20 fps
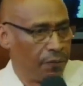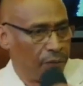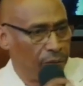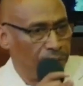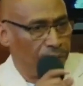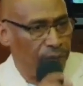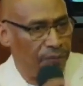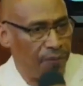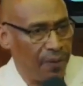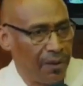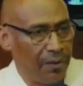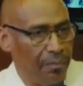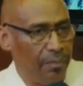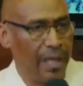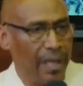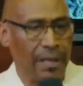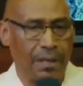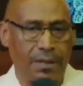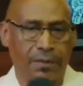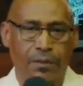
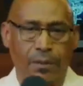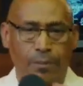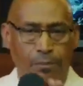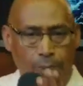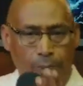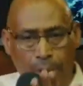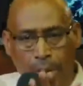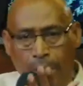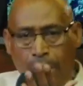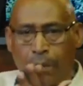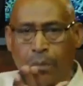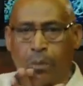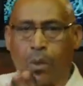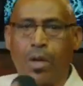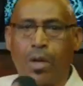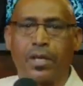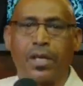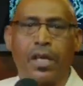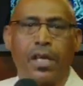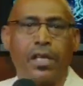fulfillment from
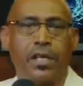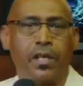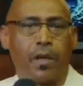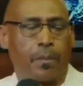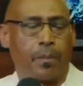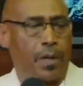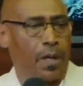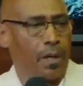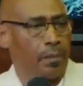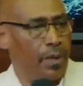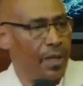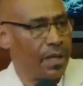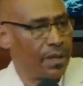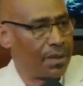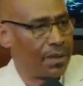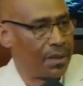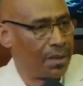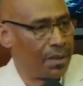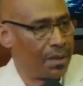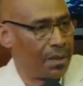walking in your
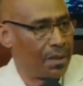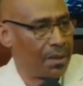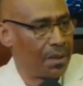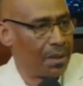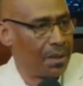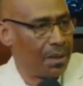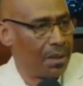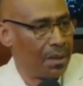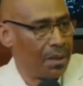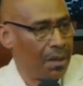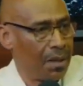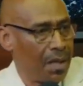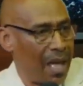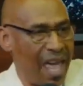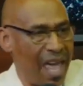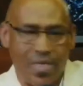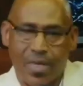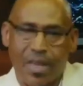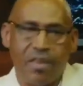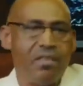purpose,
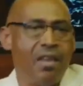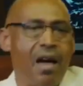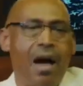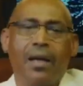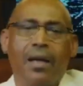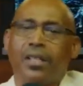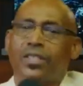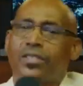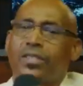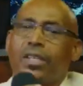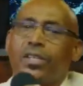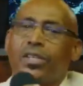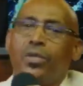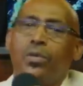and the knowledge